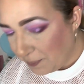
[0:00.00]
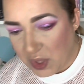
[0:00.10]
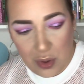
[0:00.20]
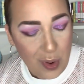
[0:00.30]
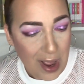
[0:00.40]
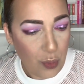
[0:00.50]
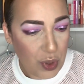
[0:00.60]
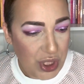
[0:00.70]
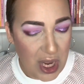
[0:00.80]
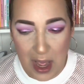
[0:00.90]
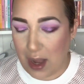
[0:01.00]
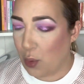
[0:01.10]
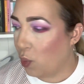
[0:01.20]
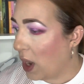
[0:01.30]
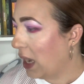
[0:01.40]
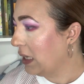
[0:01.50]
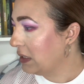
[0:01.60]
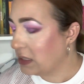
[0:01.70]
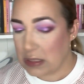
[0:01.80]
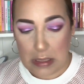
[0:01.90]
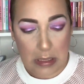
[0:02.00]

You know, I wish I had a white